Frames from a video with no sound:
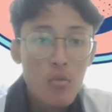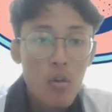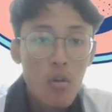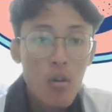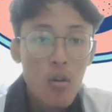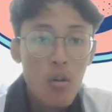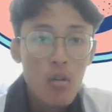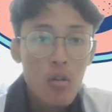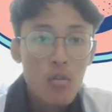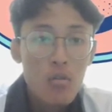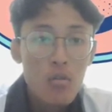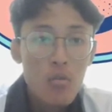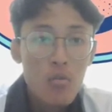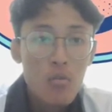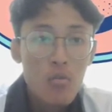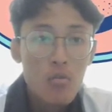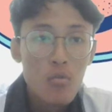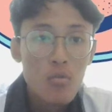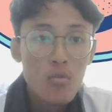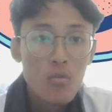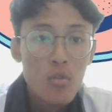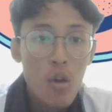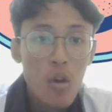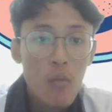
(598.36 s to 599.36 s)
to
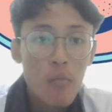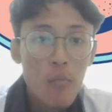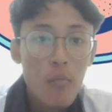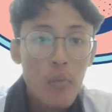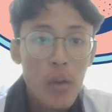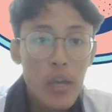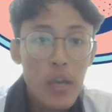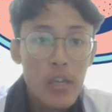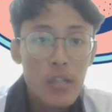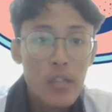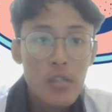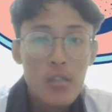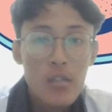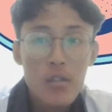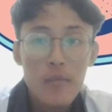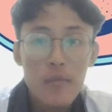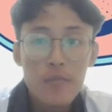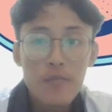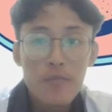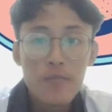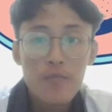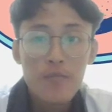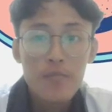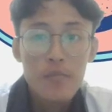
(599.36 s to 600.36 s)
some place.
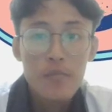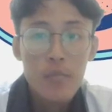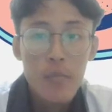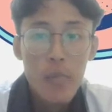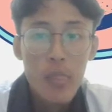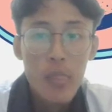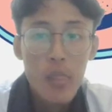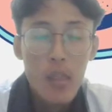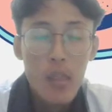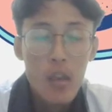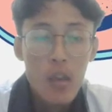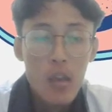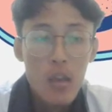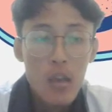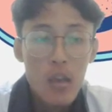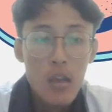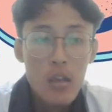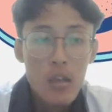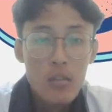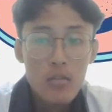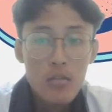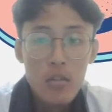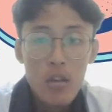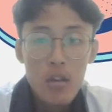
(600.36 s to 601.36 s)

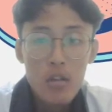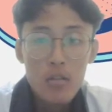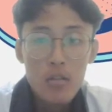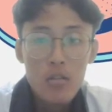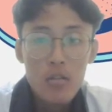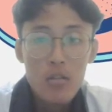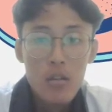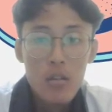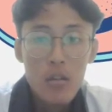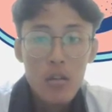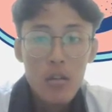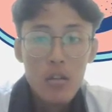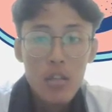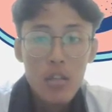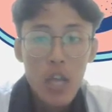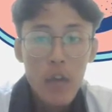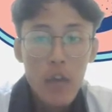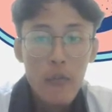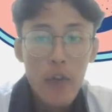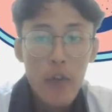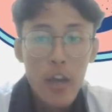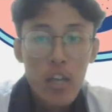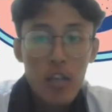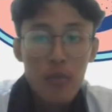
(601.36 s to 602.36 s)
Third, save
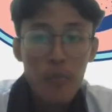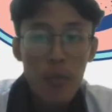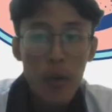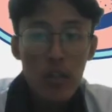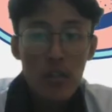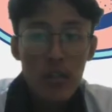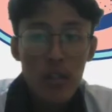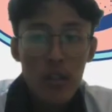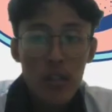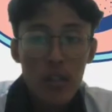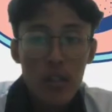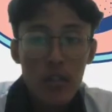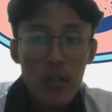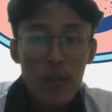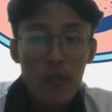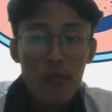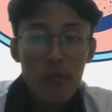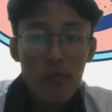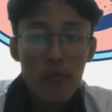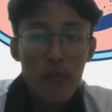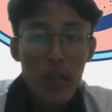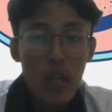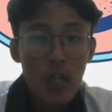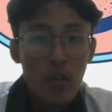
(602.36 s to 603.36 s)
expenses.
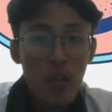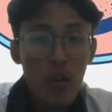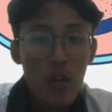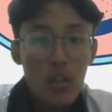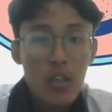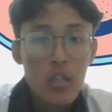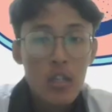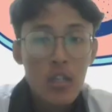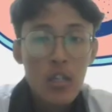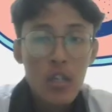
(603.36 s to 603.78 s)
Technology